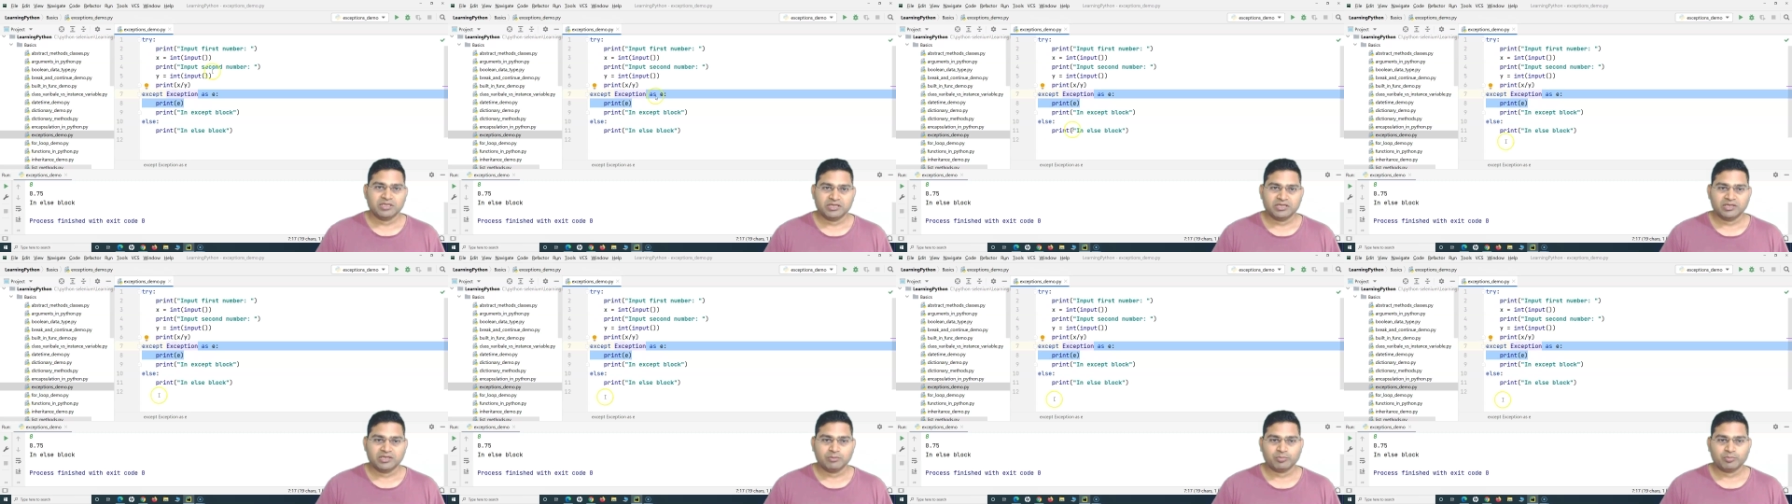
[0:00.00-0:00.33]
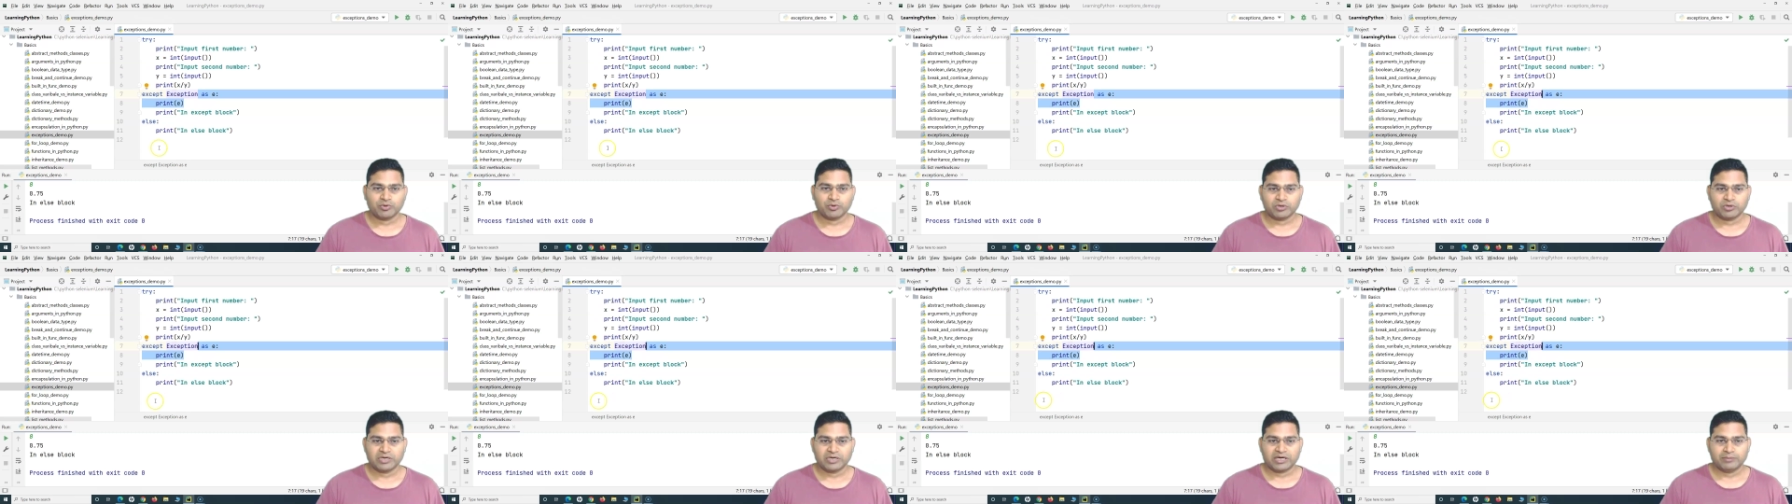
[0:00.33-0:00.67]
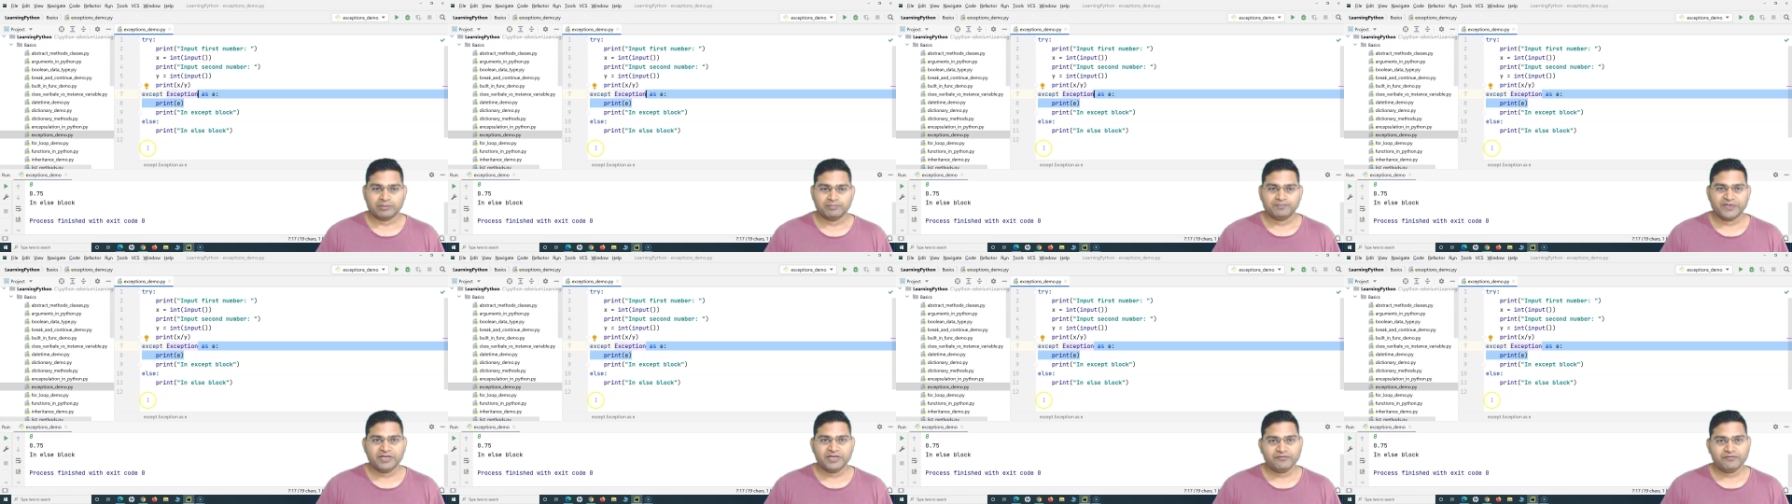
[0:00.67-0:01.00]
in the
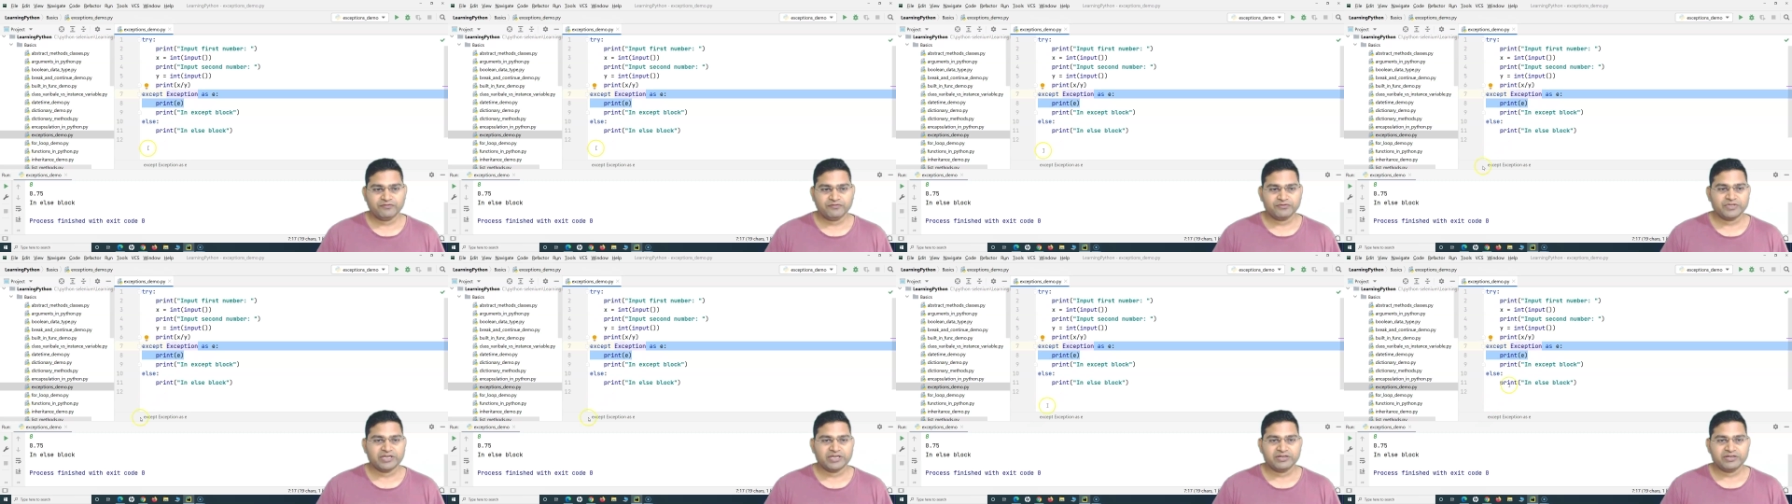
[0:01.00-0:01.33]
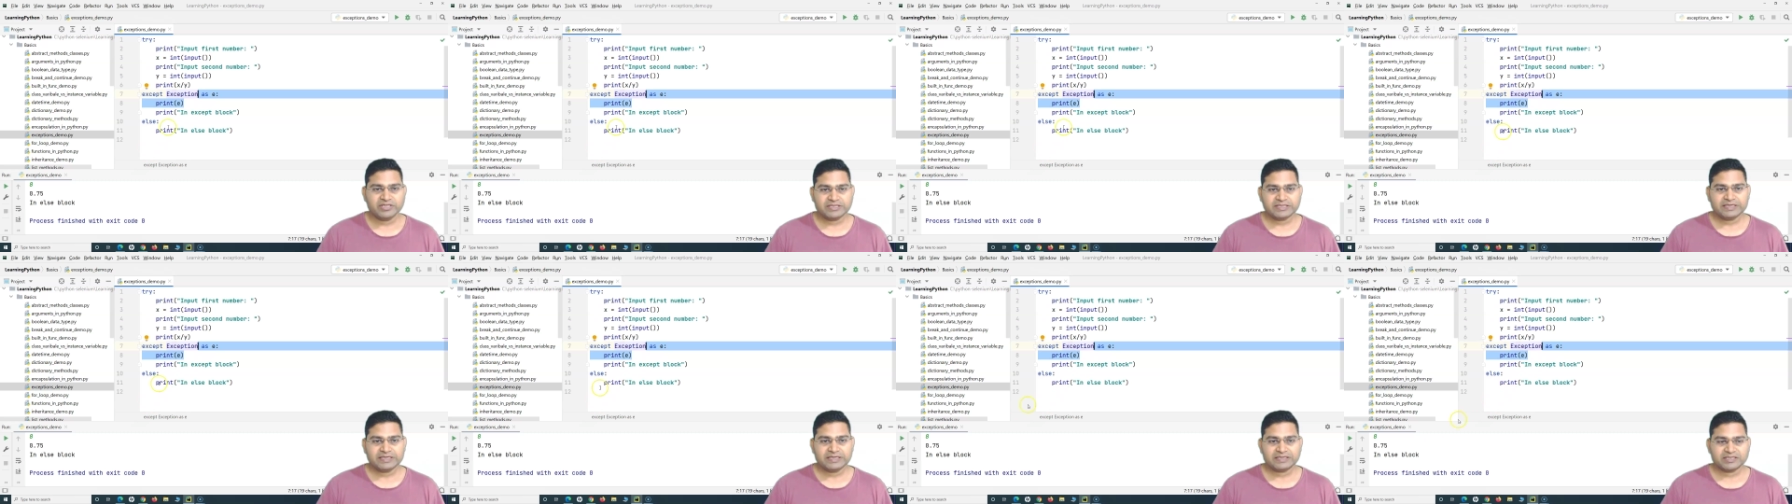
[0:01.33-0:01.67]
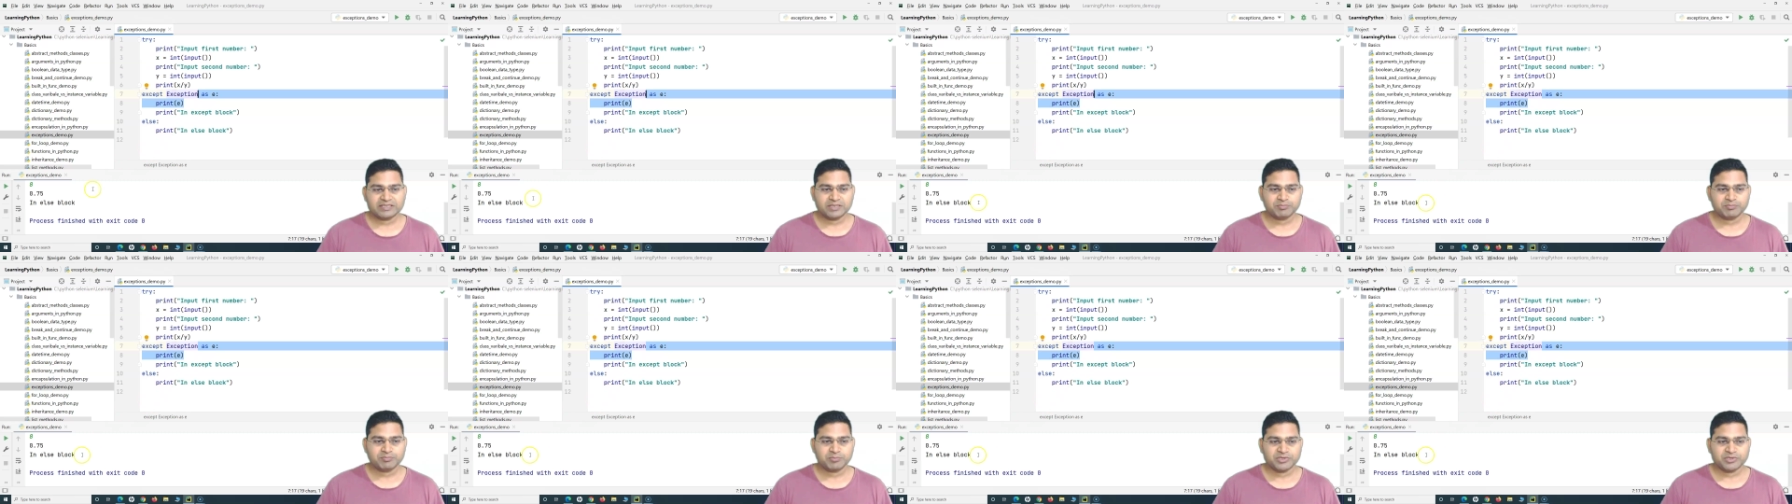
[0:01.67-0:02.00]
program. If there is an
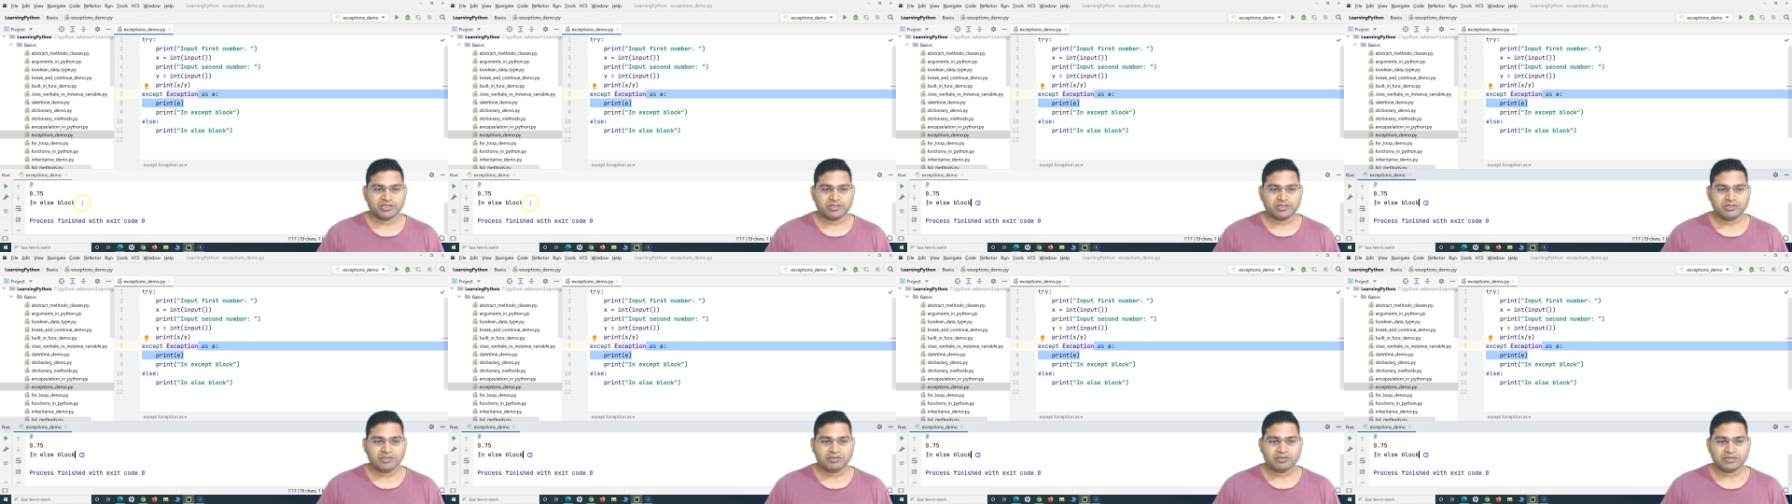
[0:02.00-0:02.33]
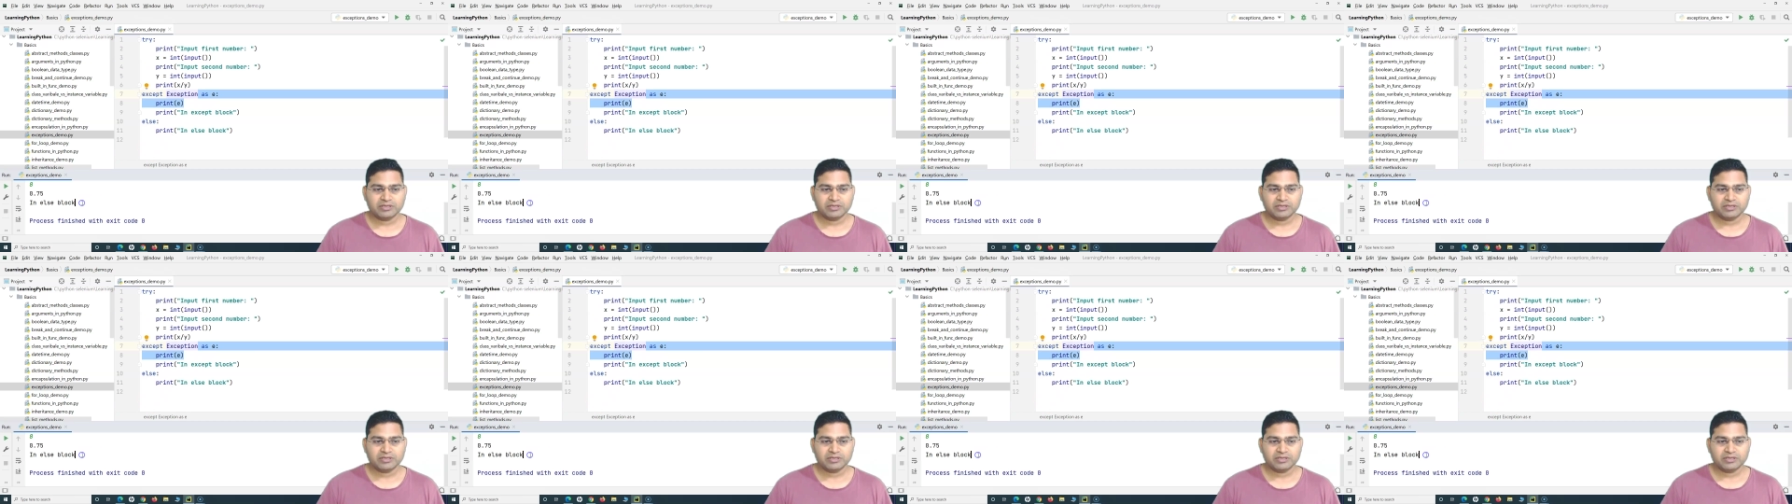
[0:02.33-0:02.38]
exception,